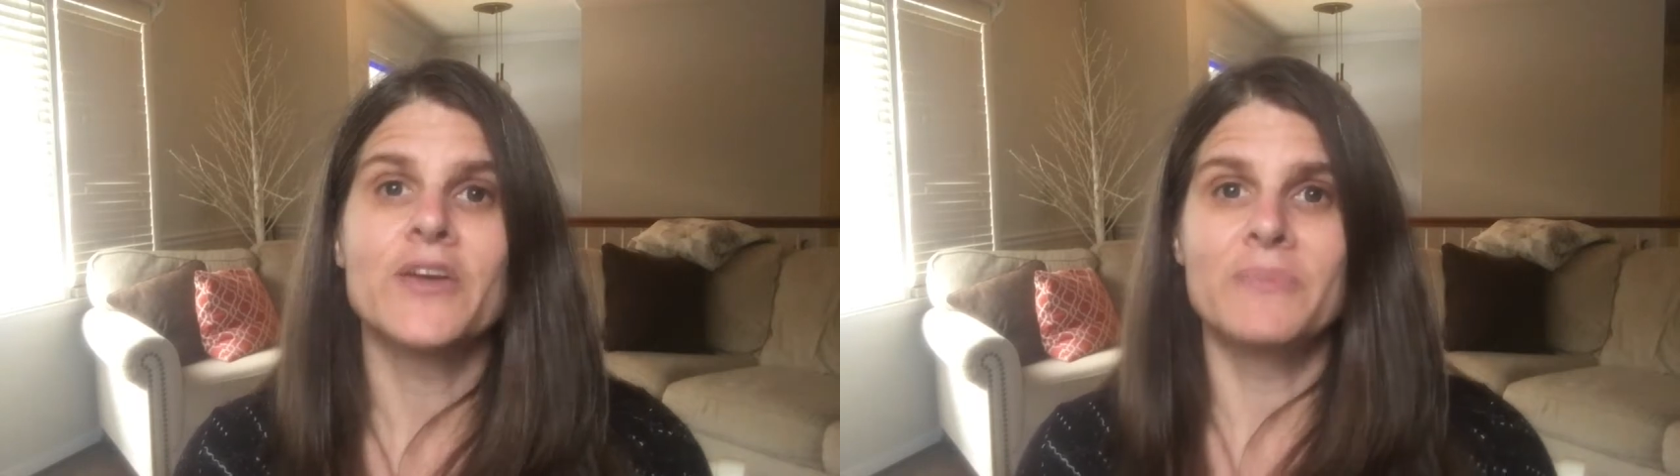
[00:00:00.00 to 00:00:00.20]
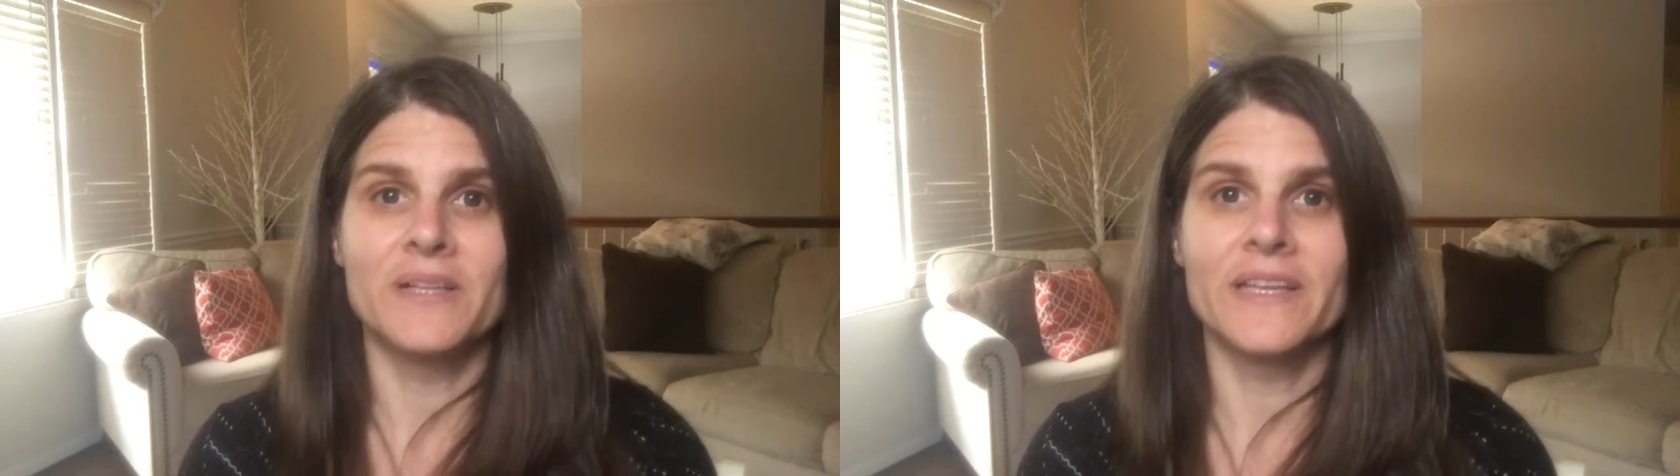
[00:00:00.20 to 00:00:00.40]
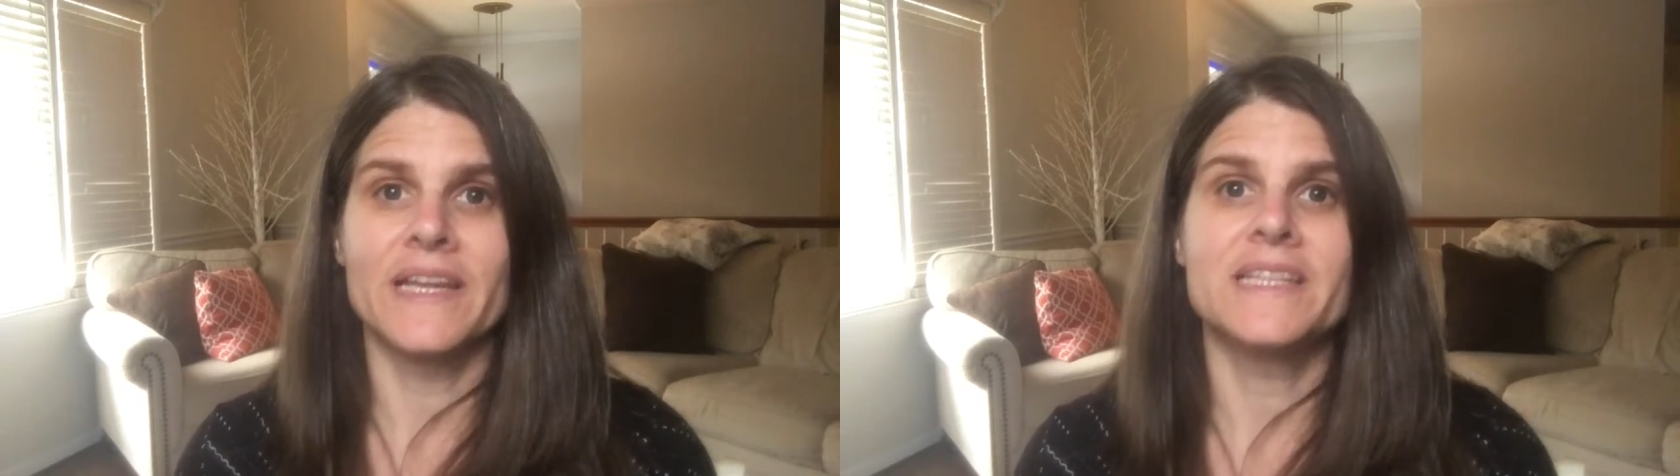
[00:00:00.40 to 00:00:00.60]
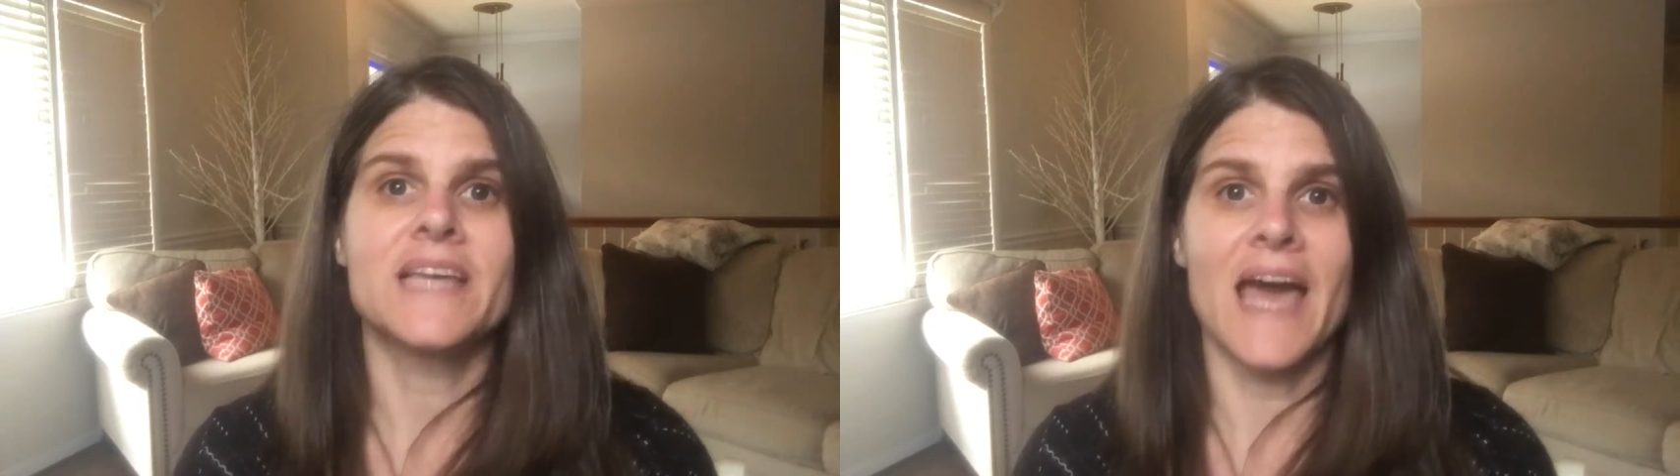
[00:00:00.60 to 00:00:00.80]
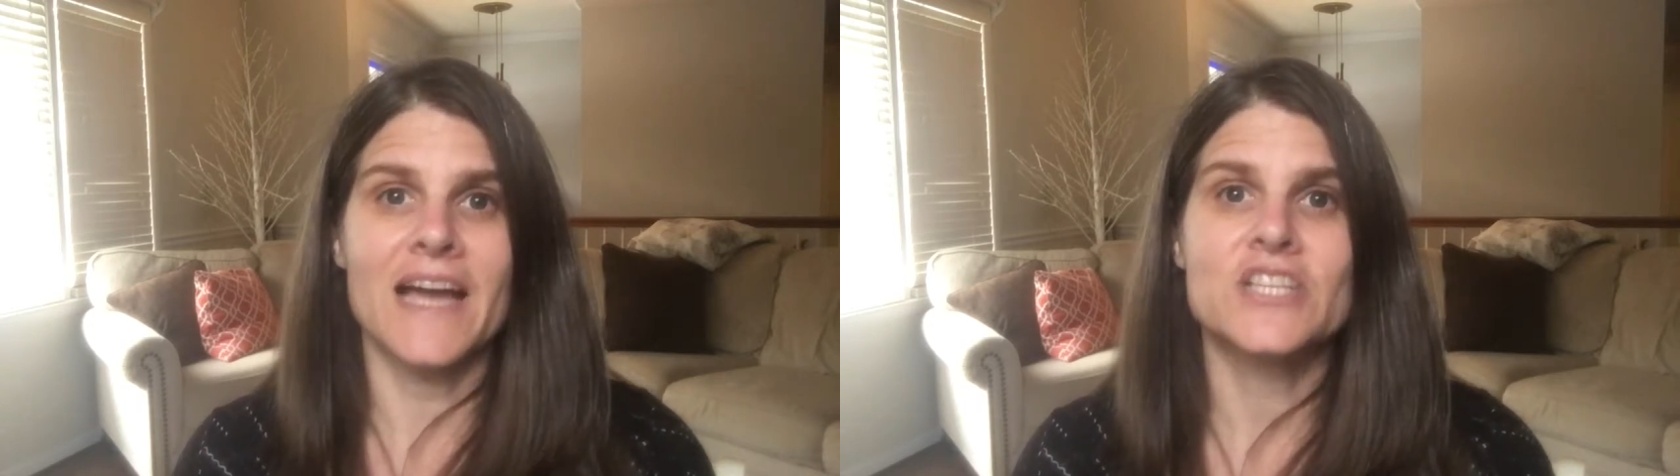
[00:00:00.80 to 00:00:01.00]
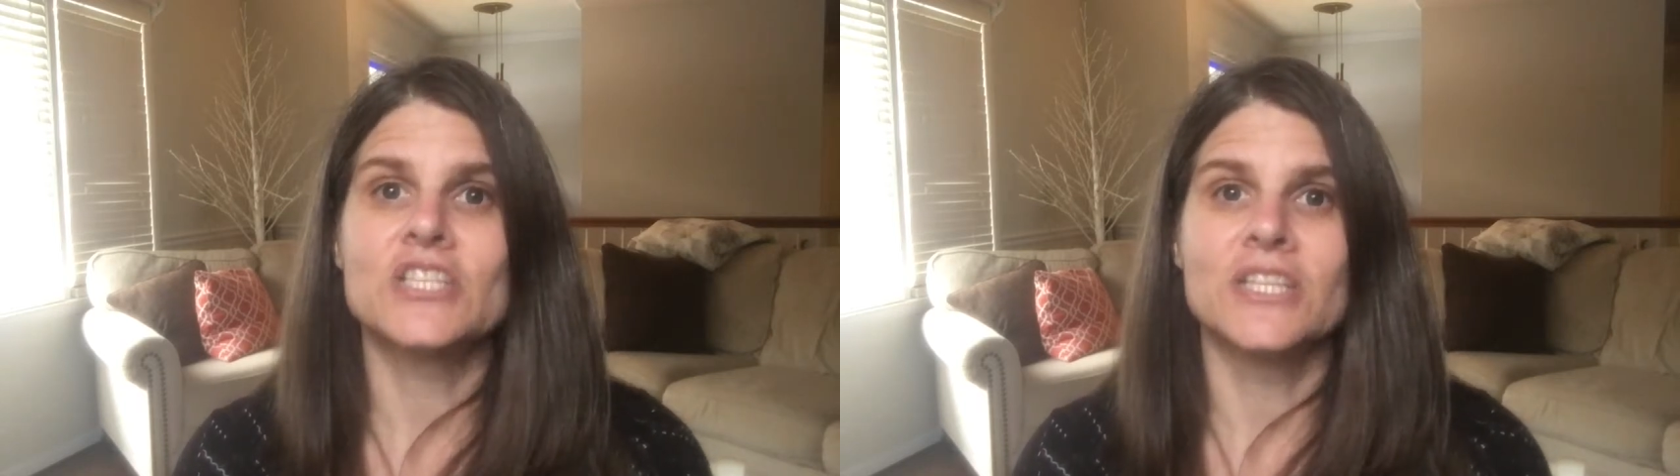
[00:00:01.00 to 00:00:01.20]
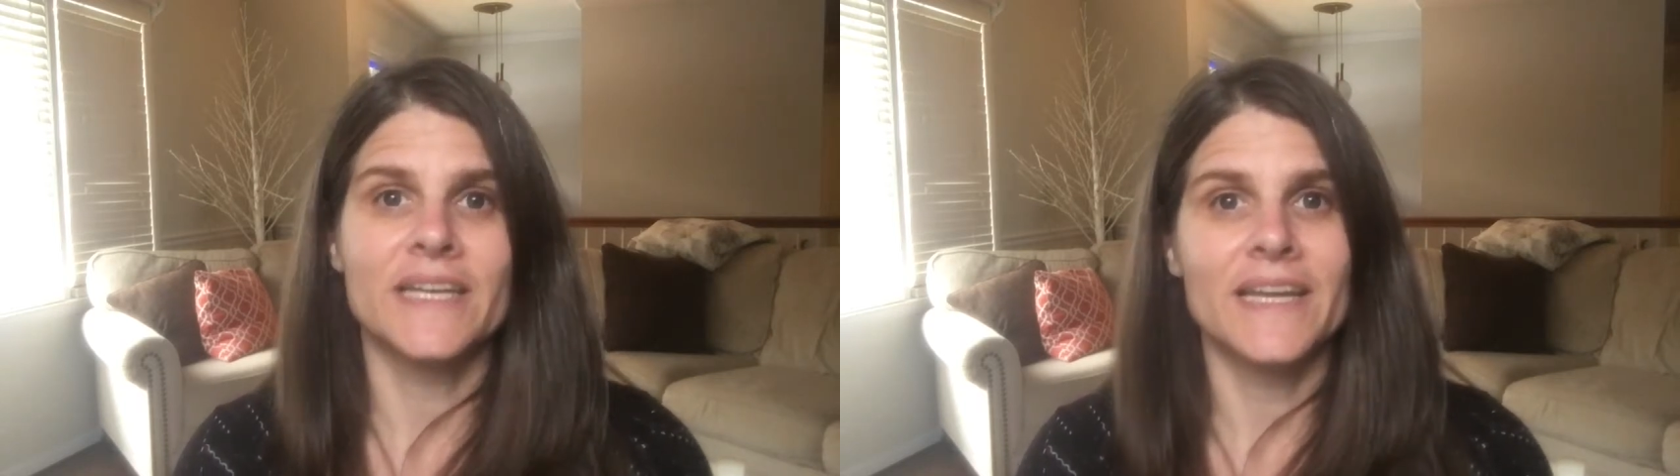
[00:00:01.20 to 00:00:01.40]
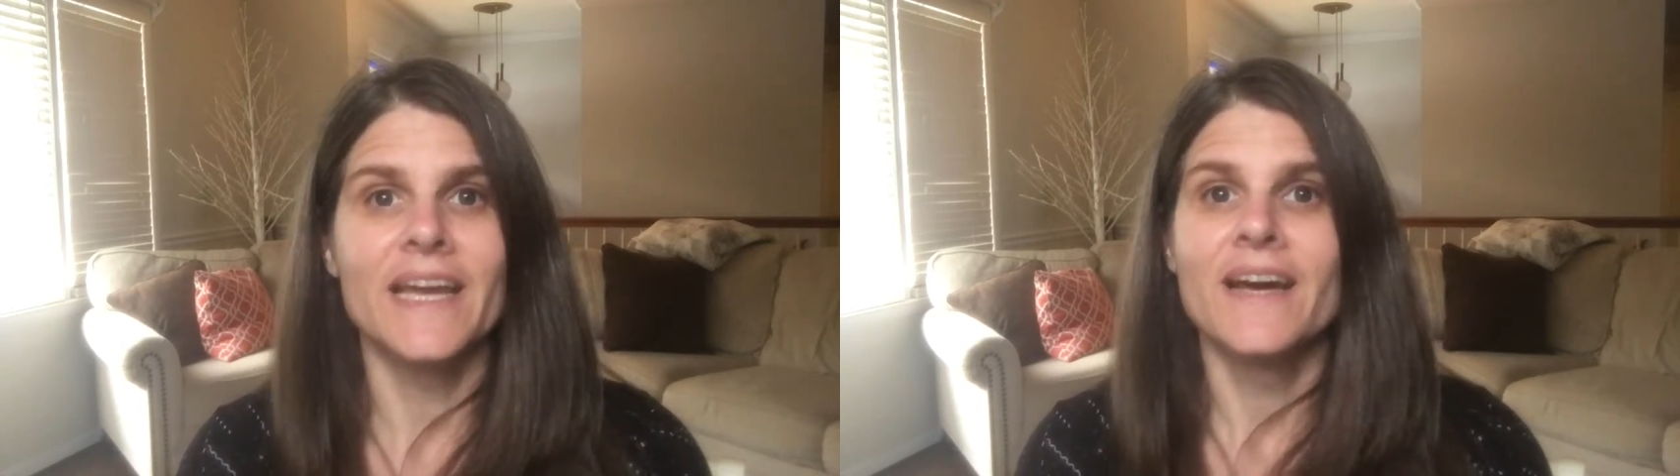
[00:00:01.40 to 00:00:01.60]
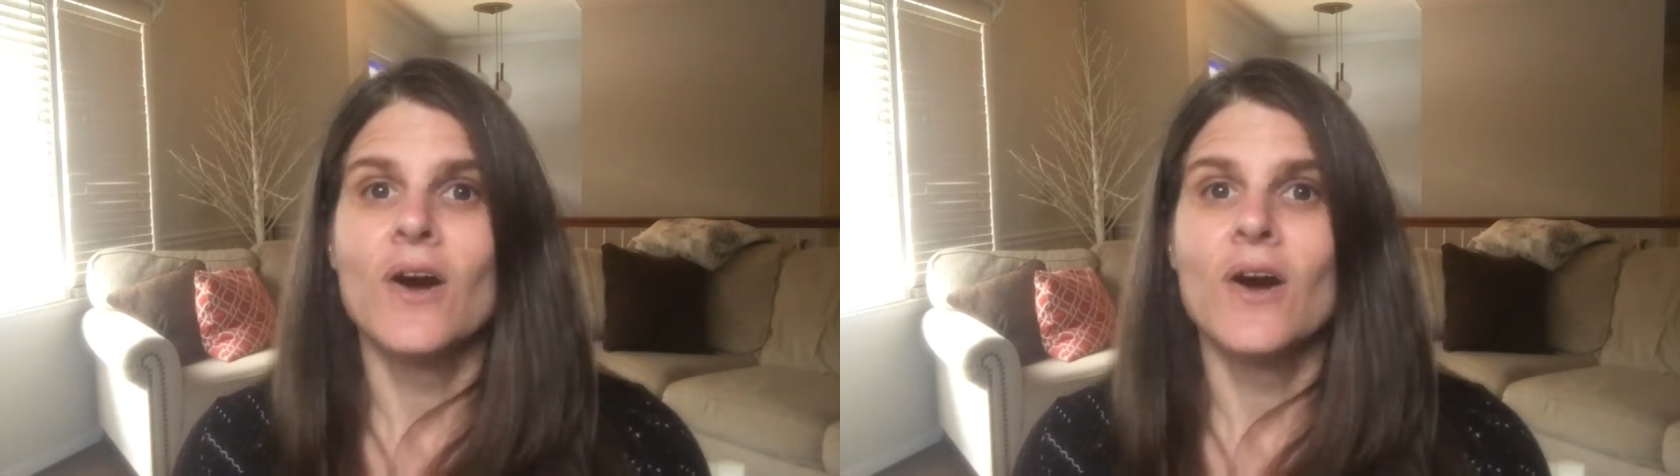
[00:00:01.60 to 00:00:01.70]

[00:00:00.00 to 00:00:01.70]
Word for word: ability to actually